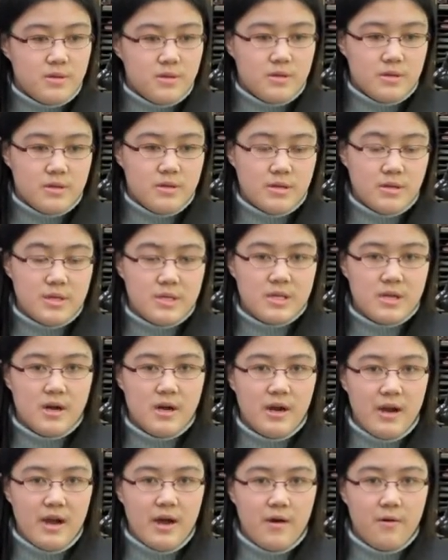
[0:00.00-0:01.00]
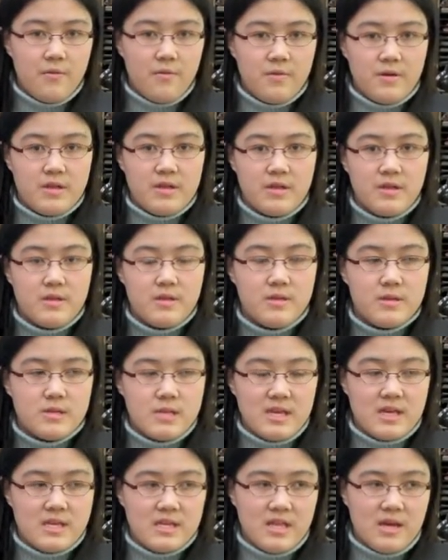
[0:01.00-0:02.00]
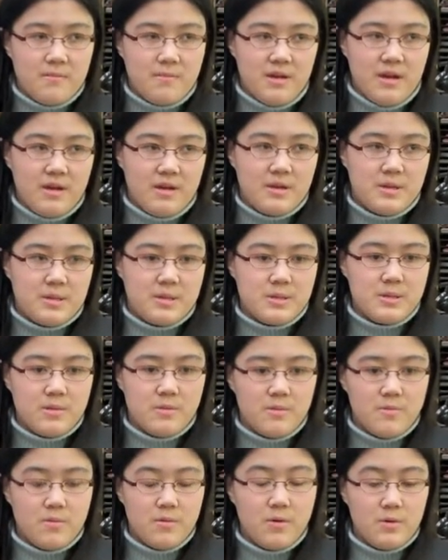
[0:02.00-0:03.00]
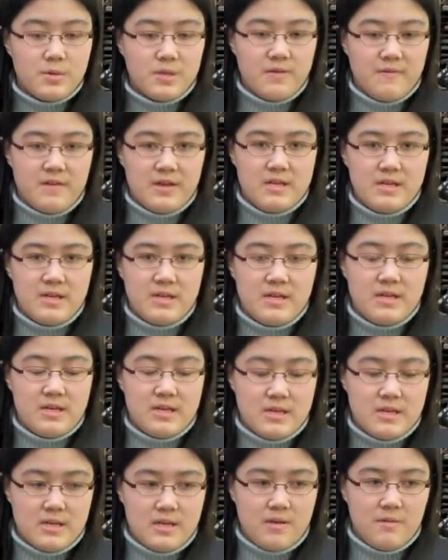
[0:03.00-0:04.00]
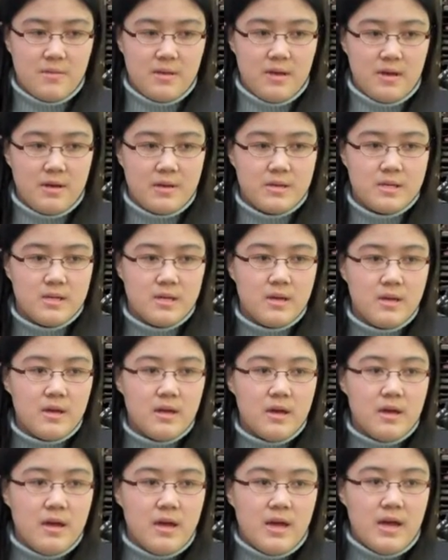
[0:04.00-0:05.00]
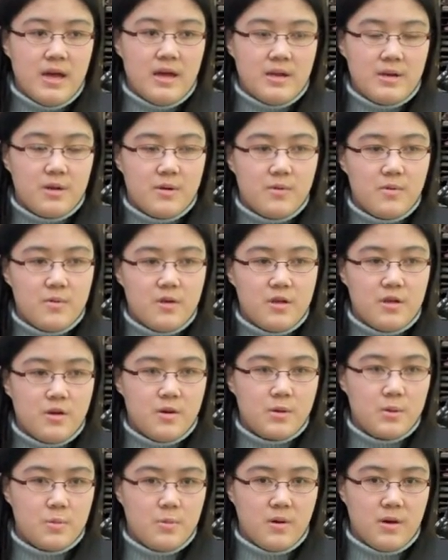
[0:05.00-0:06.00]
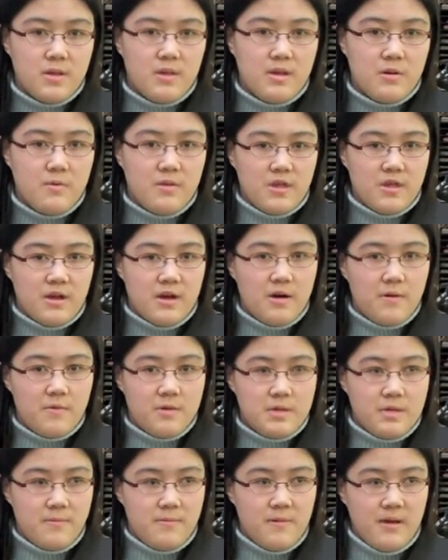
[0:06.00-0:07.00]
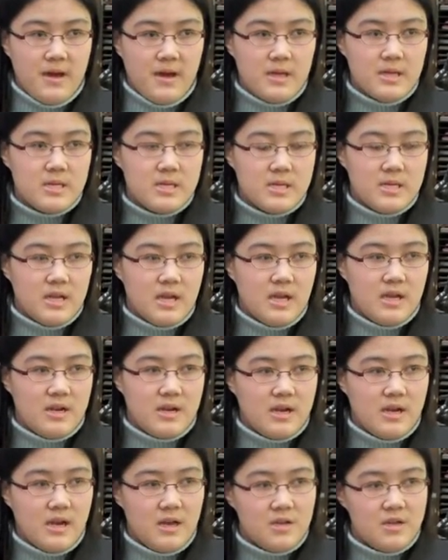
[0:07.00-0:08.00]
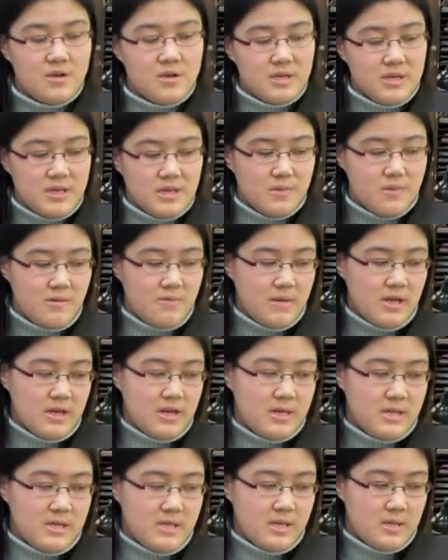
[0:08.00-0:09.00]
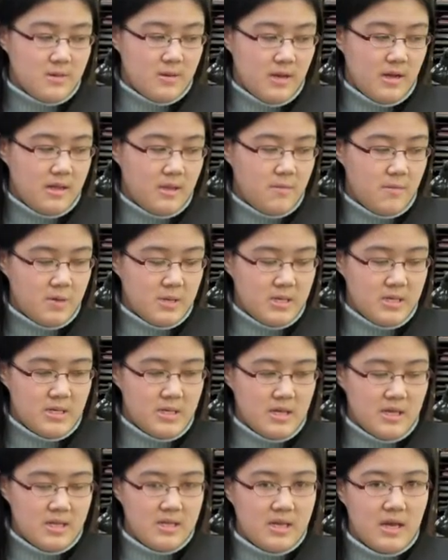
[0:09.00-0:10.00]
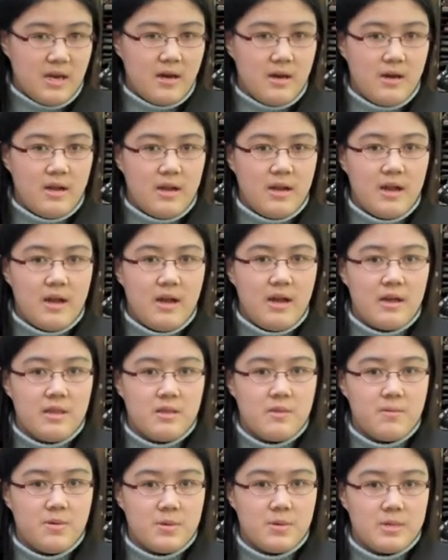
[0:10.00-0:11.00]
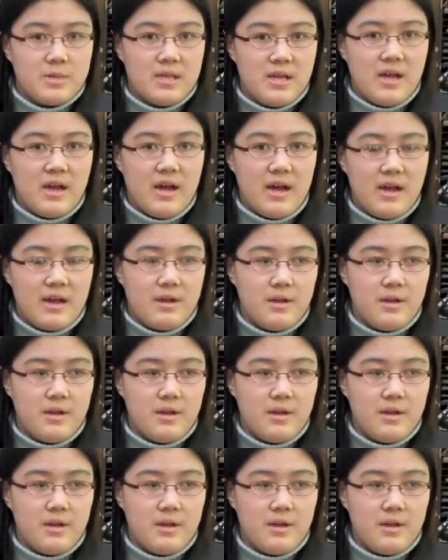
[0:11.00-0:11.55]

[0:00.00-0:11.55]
To start out, we did 6 thumbnails. Most of us did 6 thumbnails. And we chose one that we thought was the best, and I chose this one because this one had the most detail and it had the most that I